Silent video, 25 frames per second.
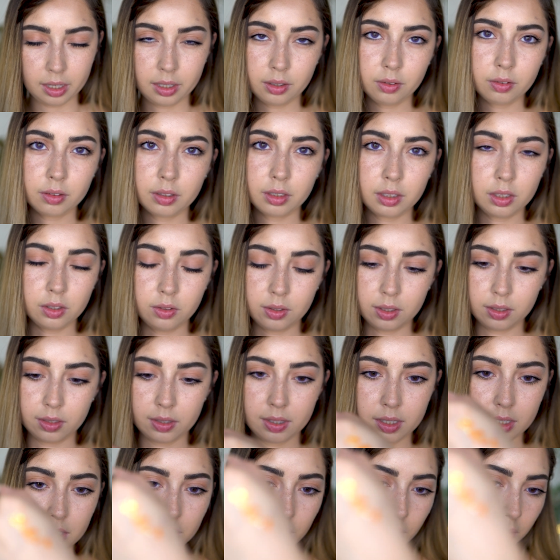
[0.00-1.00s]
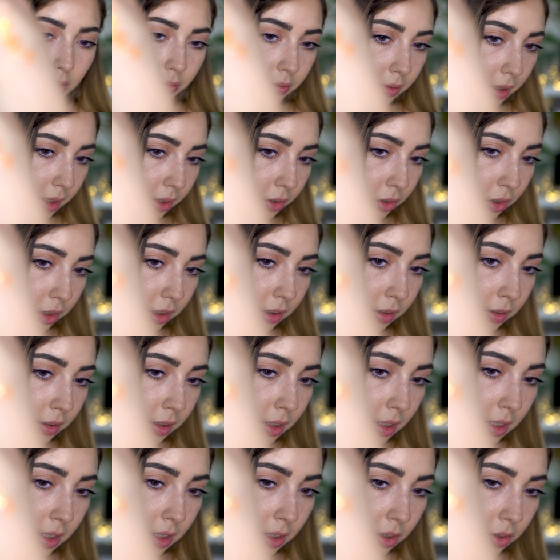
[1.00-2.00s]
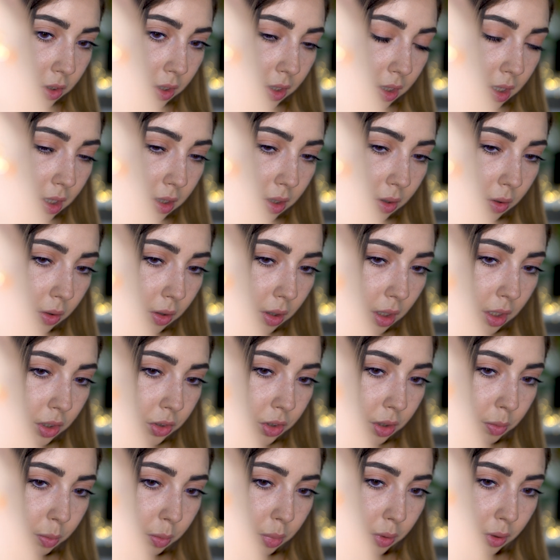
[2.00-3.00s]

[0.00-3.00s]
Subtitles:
I don't think you can see the reflection, just because orange and